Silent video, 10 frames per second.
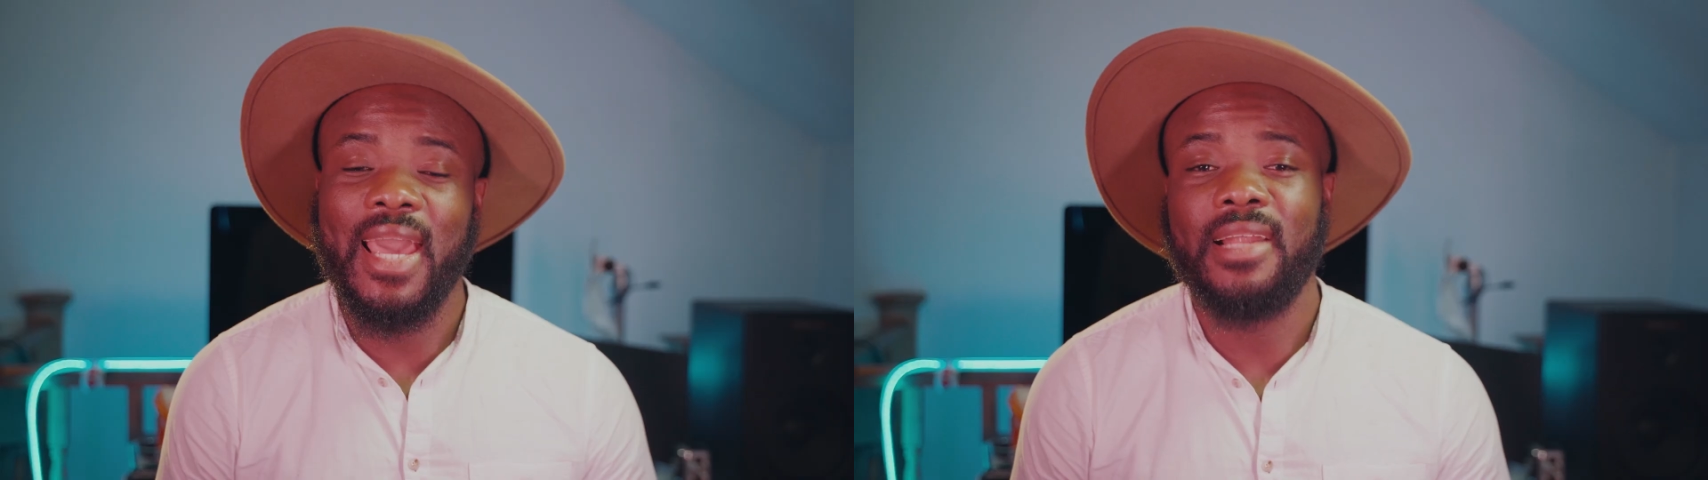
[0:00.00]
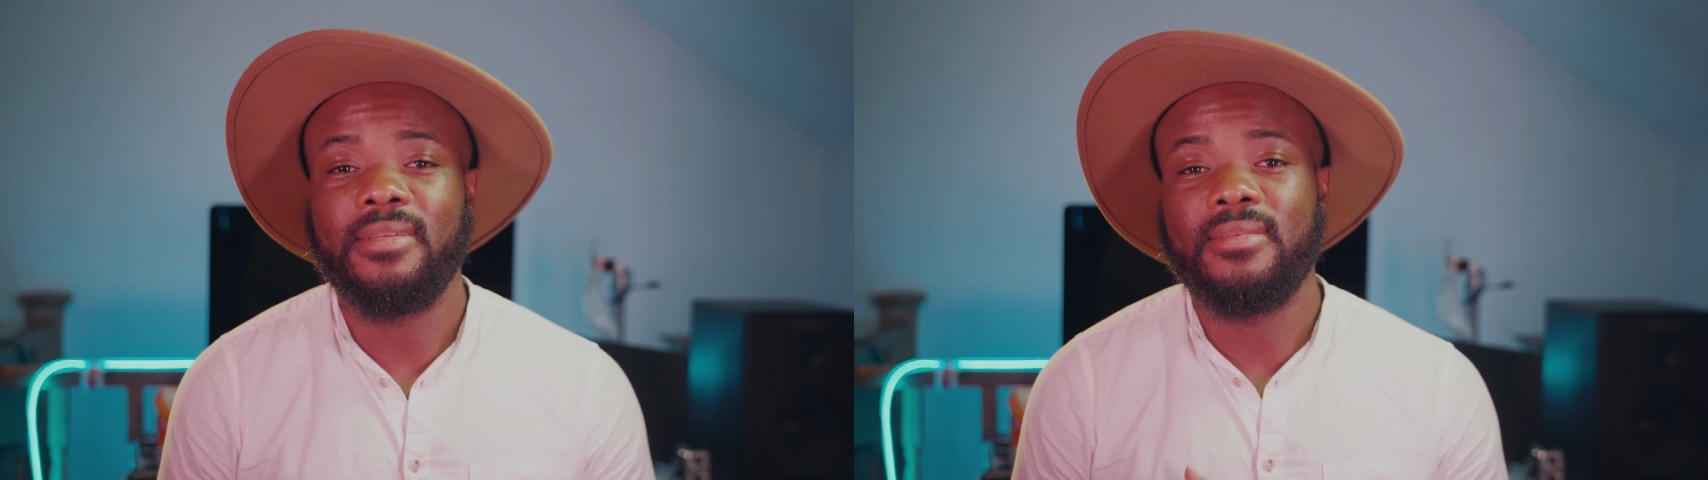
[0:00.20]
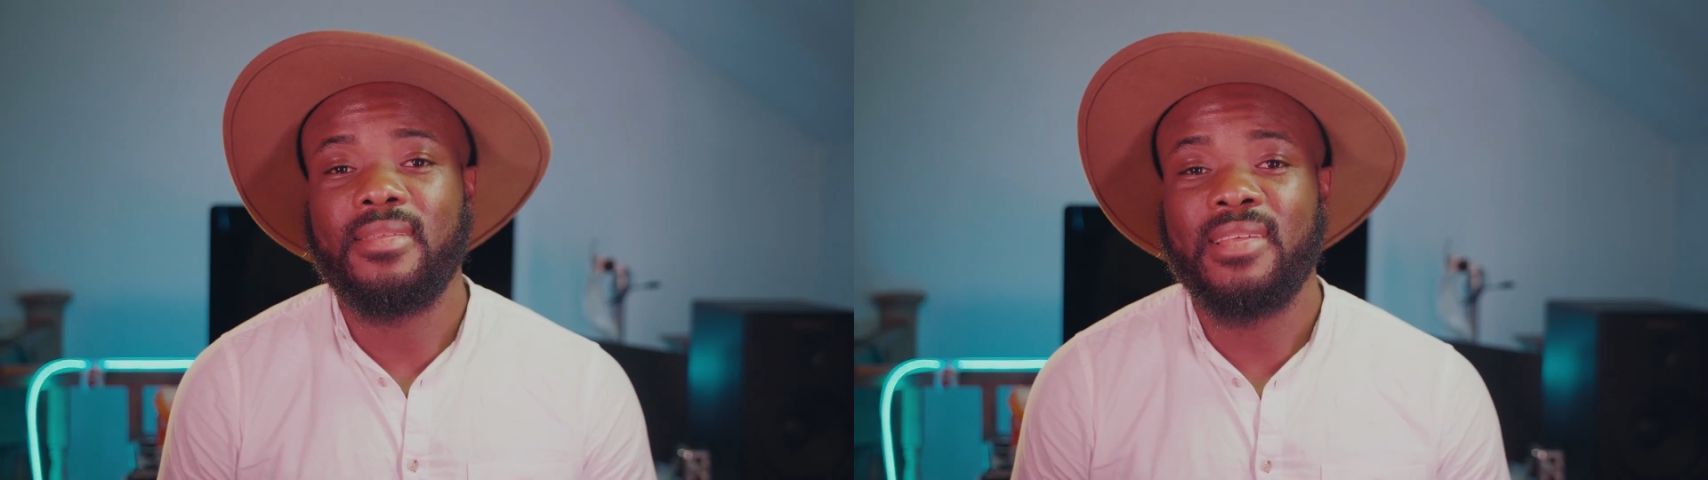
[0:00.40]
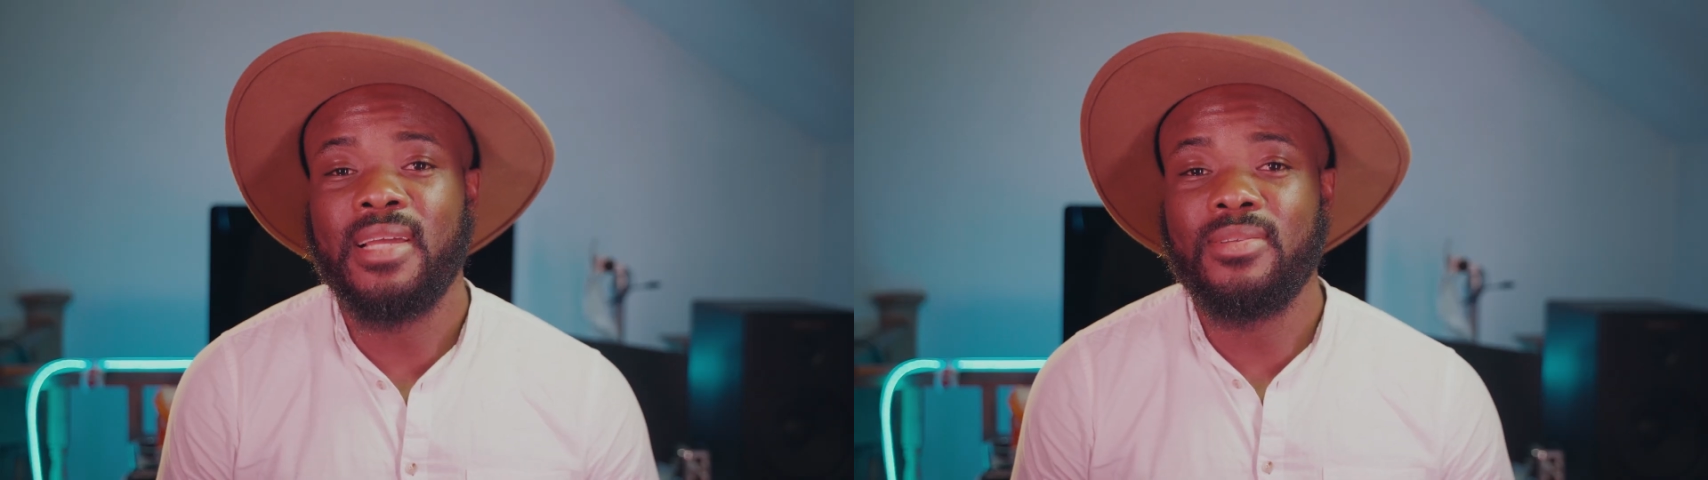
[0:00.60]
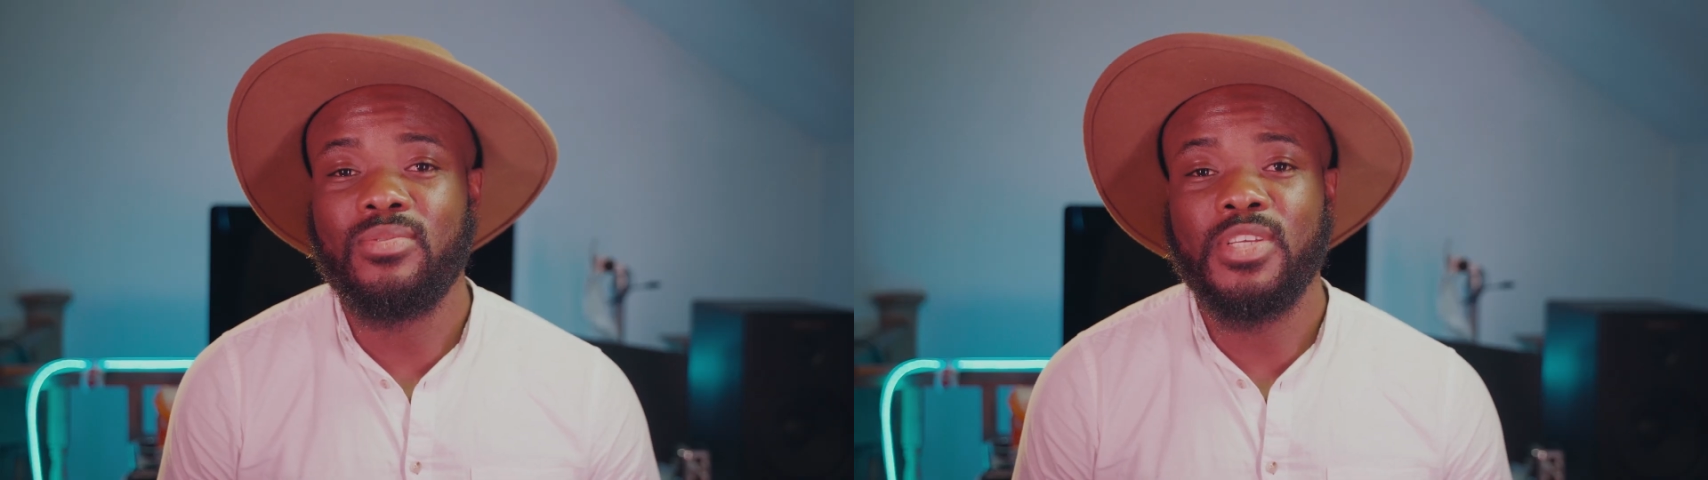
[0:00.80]
And the
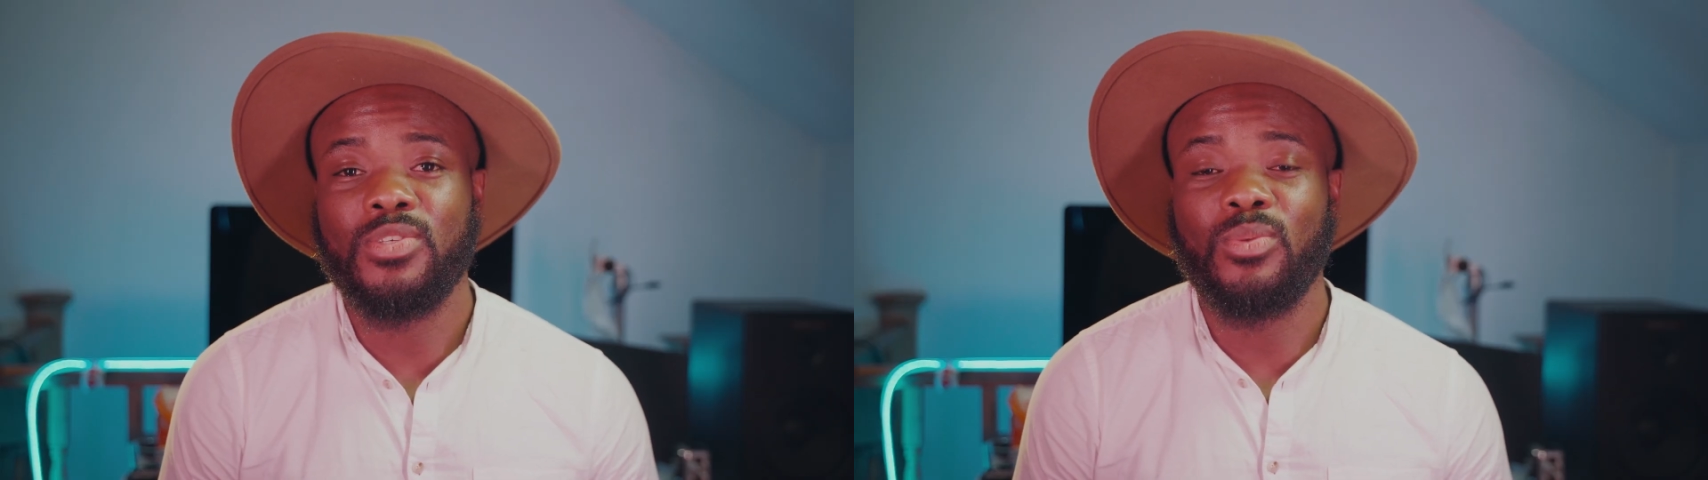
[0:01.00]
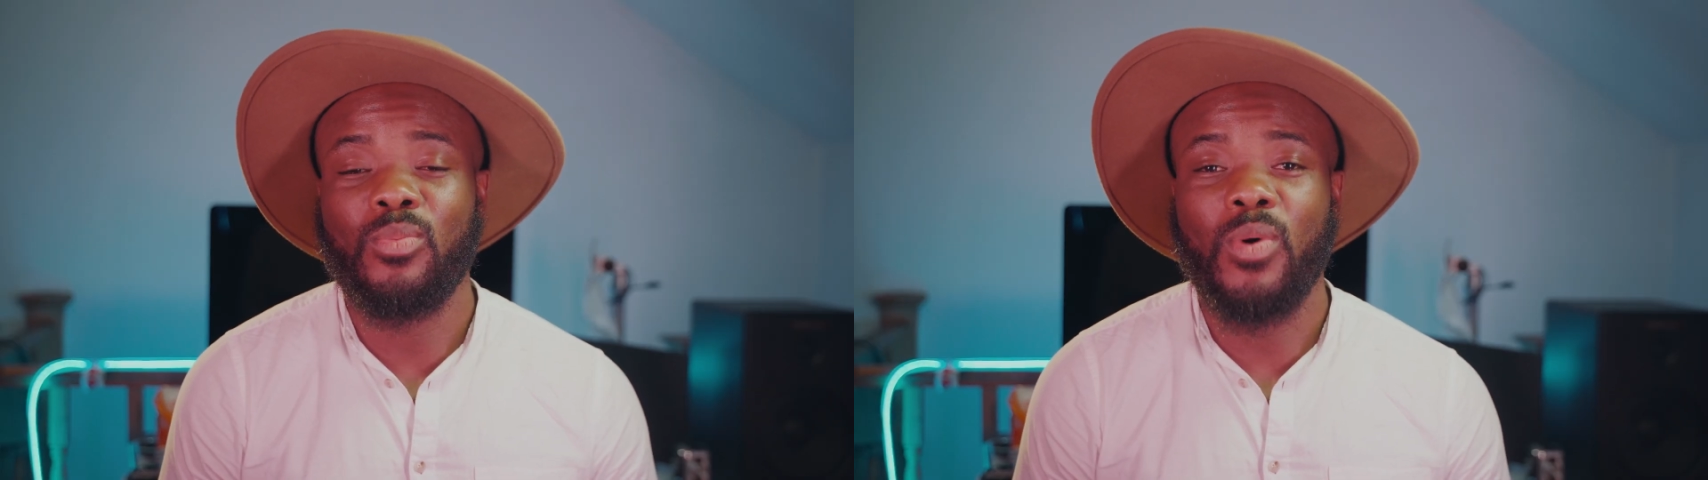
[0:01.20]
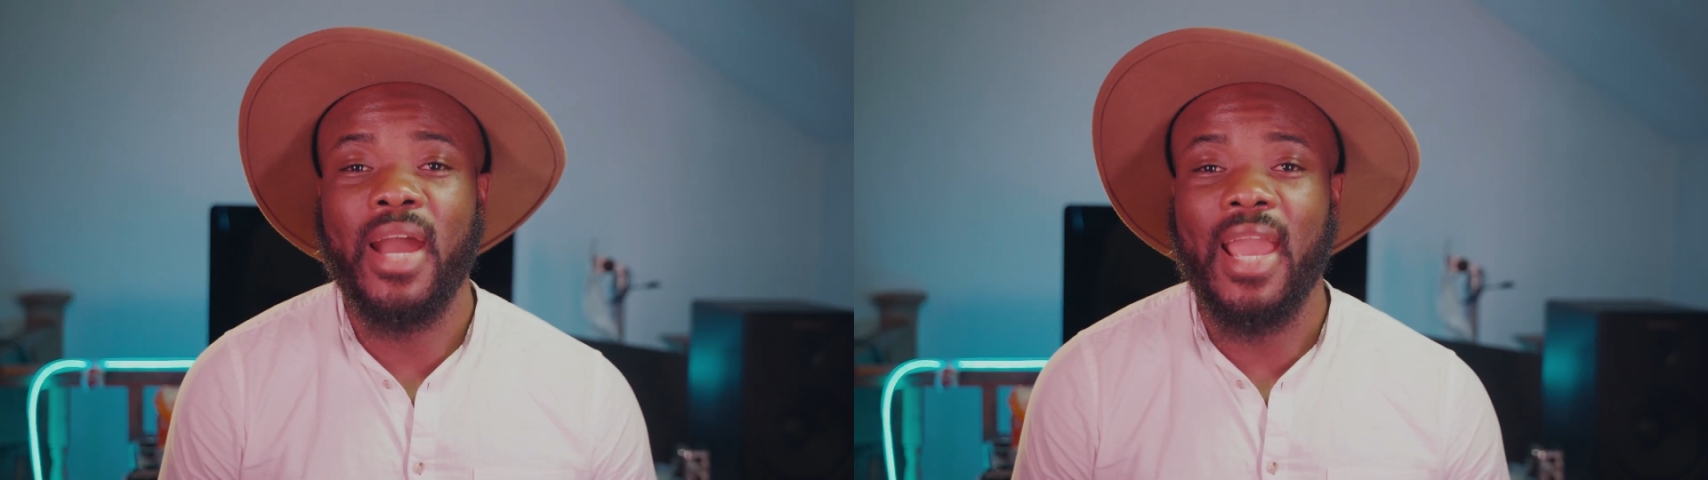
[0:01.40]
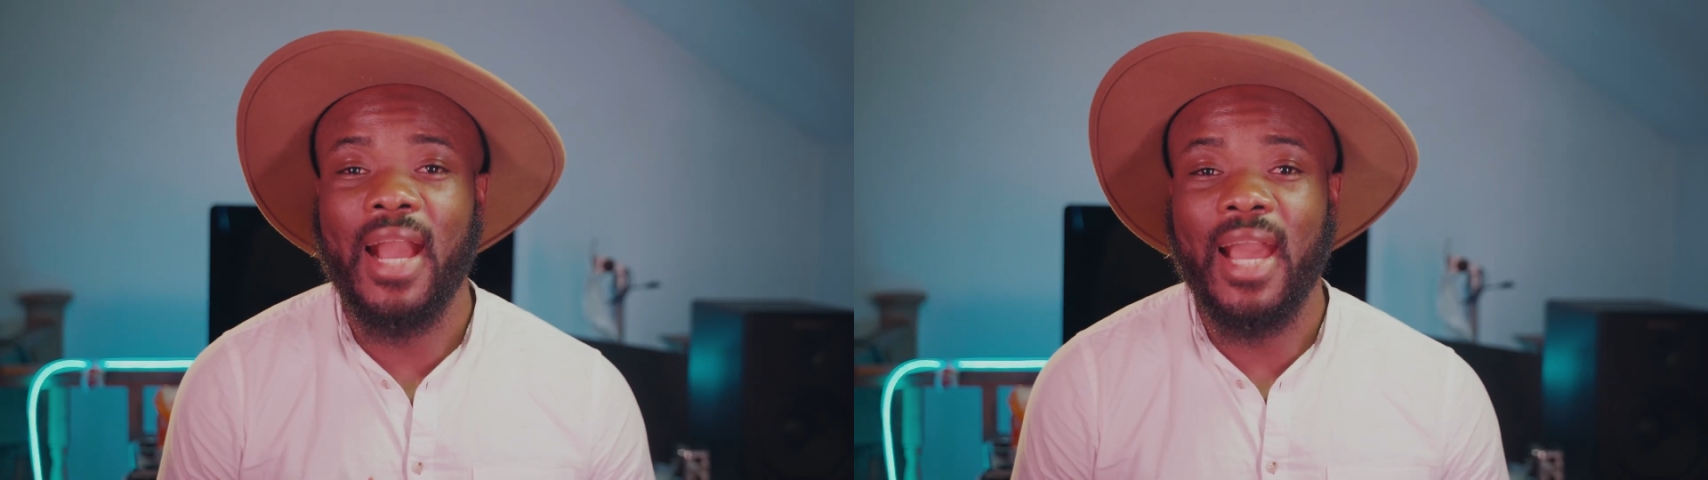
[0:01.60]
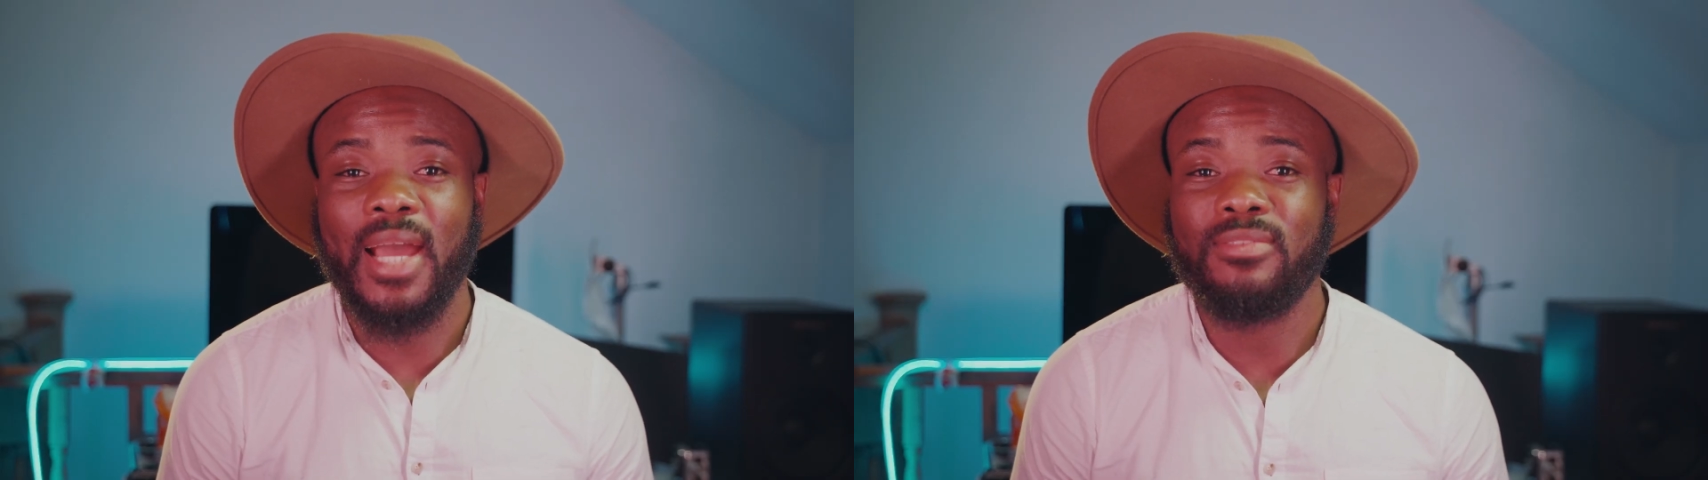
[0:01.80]
third reason why I
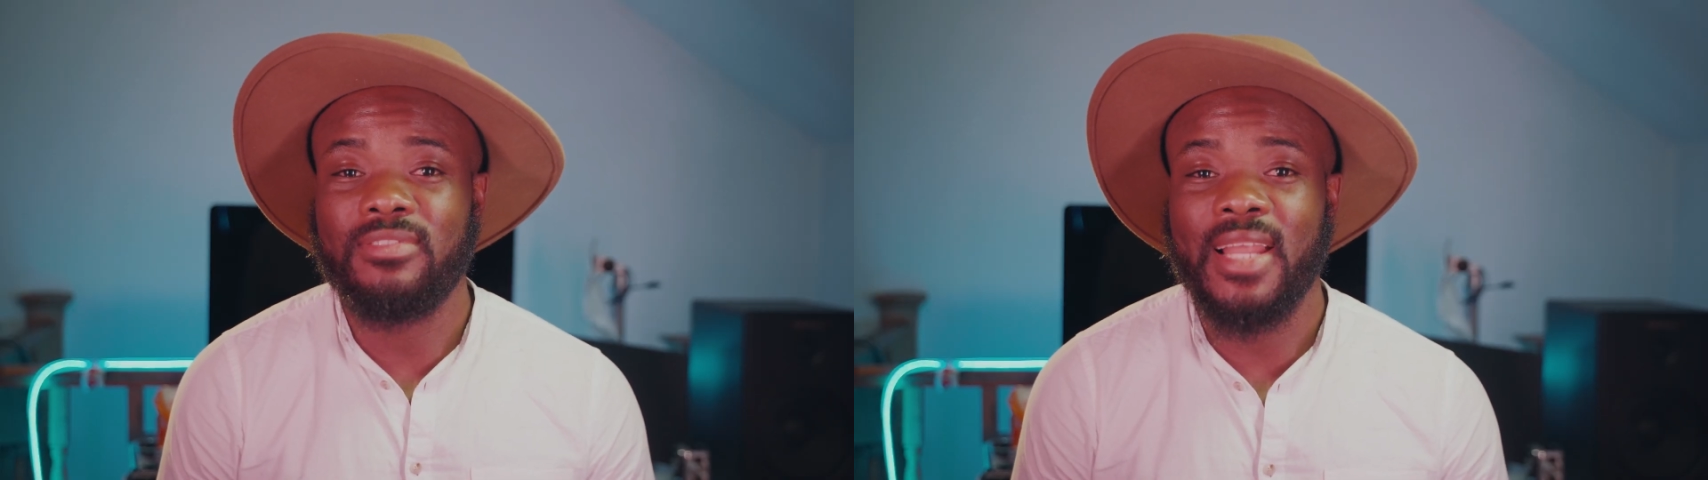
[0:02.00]
kind of